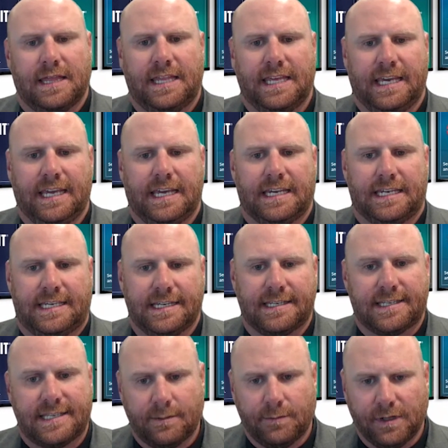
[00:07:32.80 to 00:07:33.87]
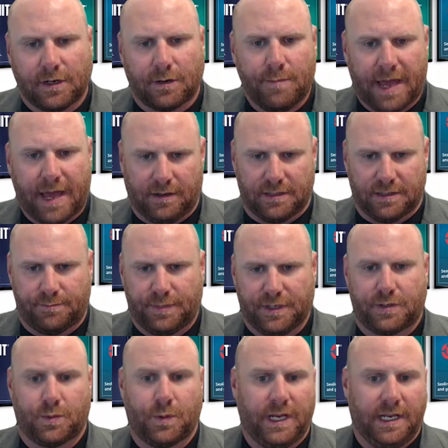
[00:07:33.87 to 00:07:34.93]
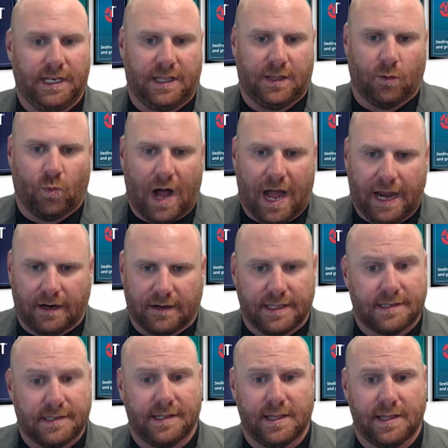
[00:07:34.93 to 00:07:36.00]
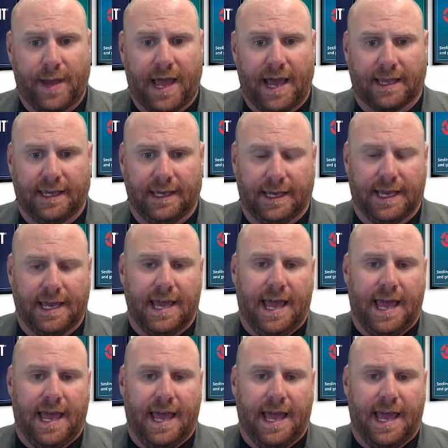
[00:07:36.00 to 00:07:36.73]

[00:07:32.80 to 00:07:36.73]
The dissimilar metals between the wire that's in the packing